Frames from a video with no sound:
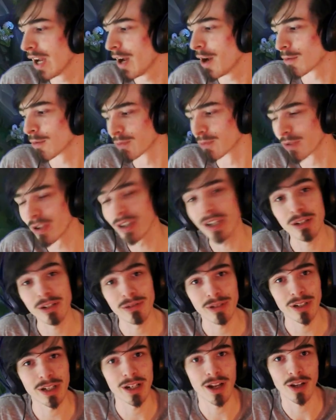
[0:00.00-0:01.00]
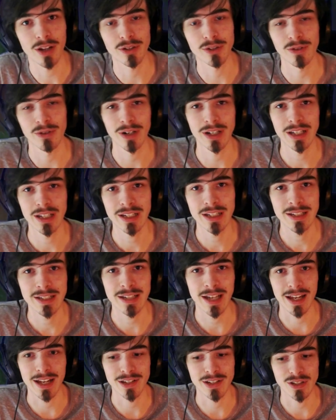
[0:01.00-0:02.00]
really underrated,
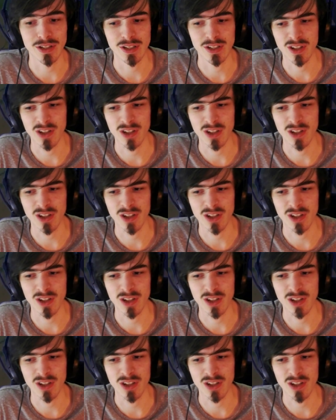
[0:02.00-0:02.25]
and she's